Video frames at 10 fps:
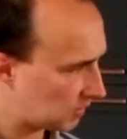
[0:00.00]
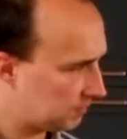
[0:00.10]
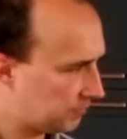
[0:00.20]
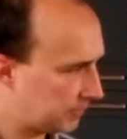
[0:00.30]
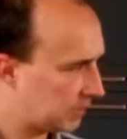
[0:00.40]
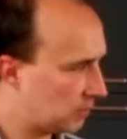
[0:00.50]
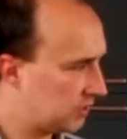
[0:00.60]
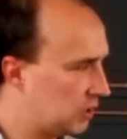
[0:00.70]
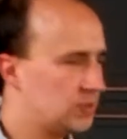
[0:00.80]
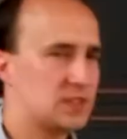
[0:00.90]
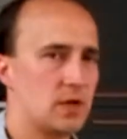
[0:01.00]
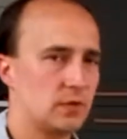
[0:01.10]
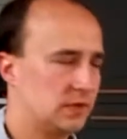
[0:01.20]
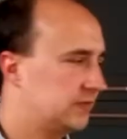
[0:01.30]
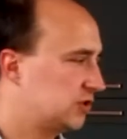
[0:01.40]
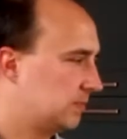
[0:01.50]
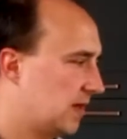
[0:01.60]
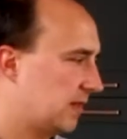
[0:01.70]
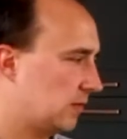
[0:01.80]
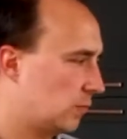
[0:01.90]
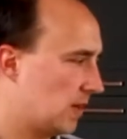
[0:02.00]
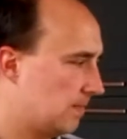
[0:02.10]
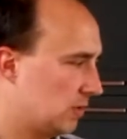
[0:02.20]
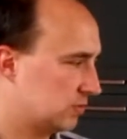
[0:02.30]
Probably only use the long division method when